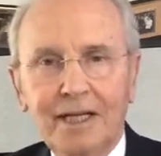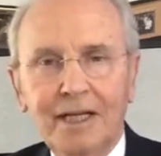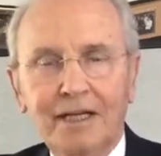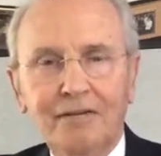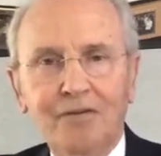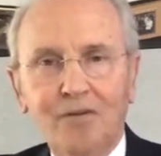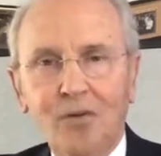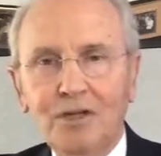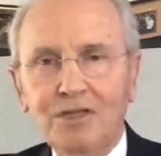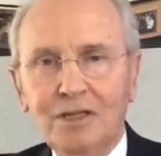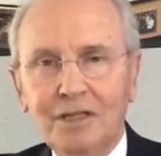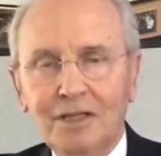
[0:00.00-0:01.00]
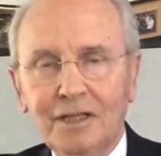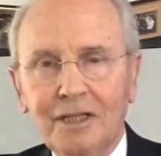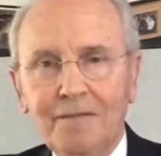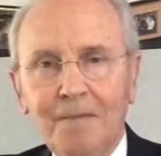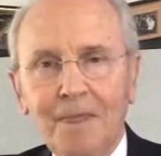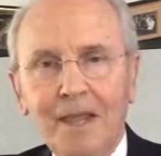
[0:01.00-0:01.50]
And
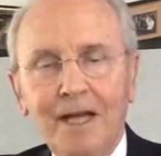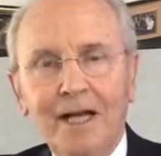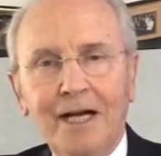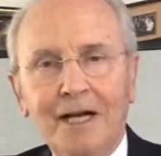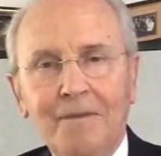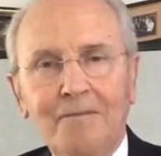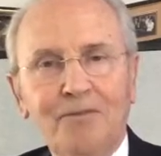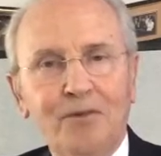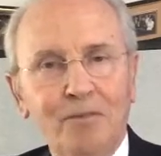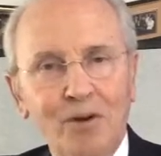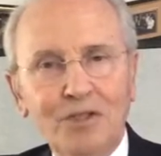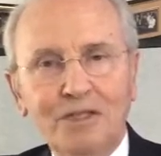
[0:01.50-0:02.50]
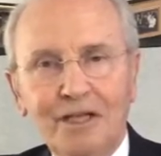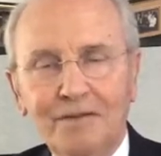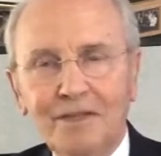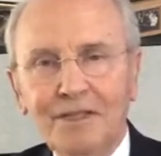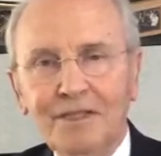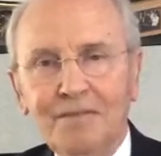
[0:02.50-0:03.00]
unfortunately, for most
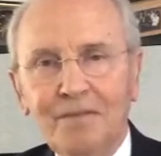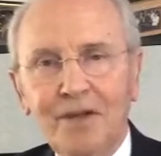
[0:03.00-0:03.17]
of us,